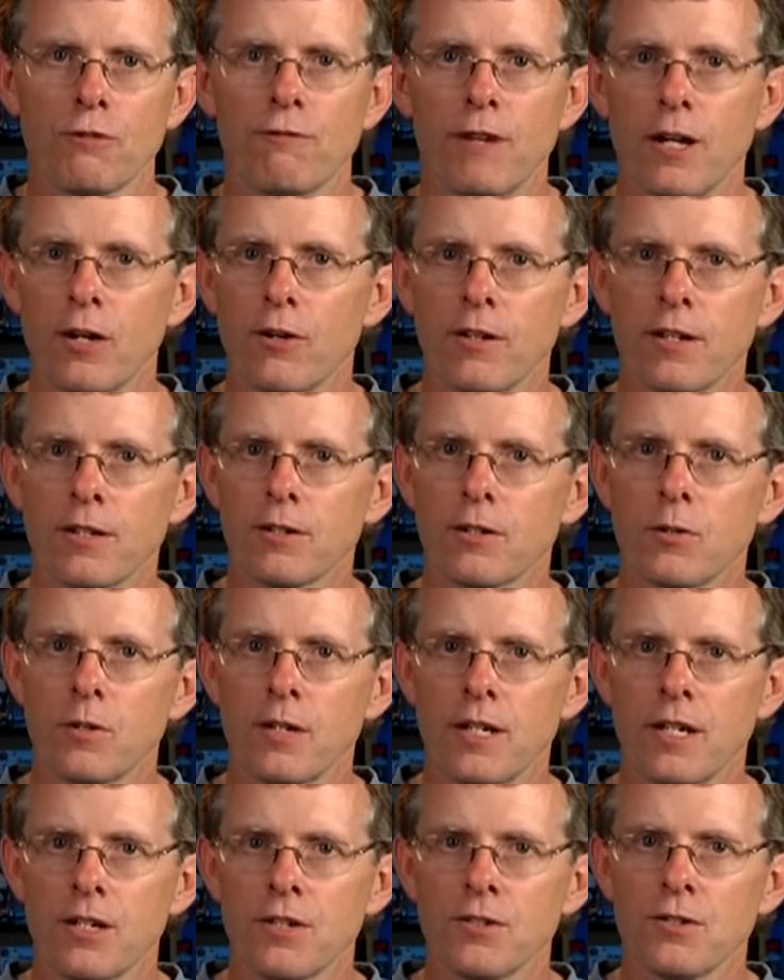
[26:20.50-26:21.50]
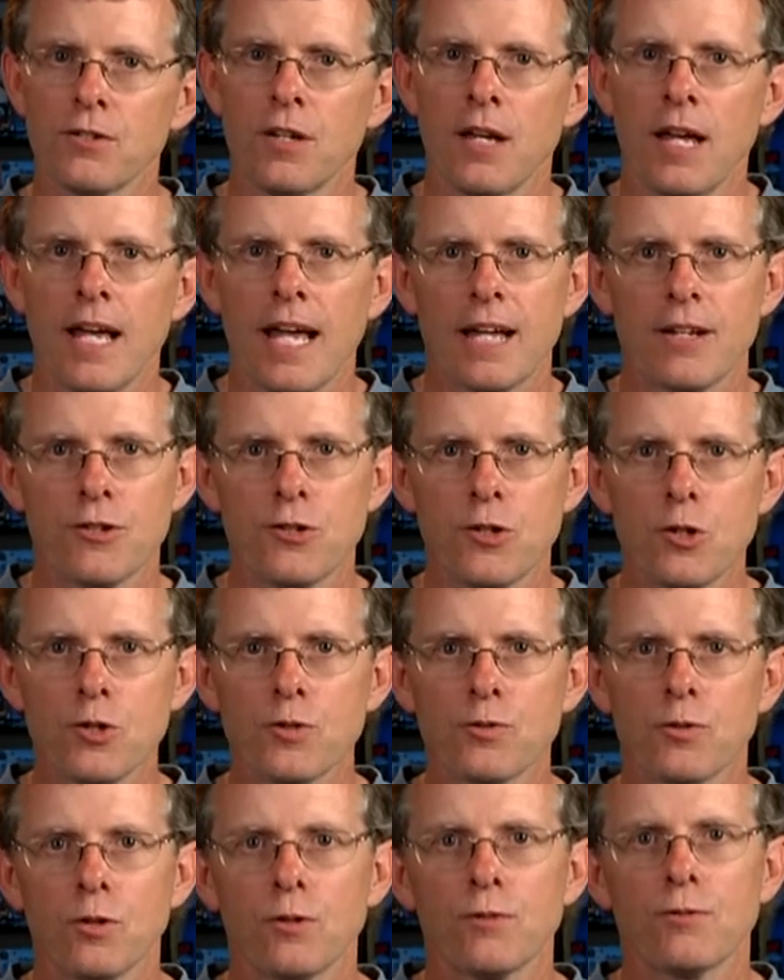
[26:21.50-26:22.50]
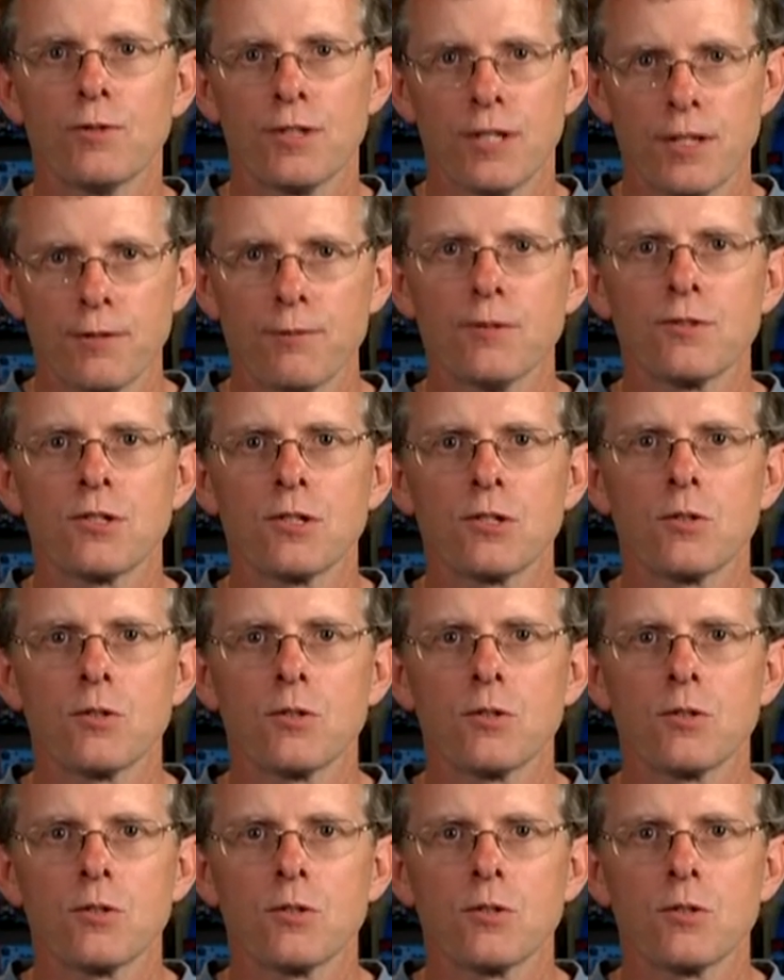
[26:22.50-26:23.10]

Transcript: to varying degrees and is useful for different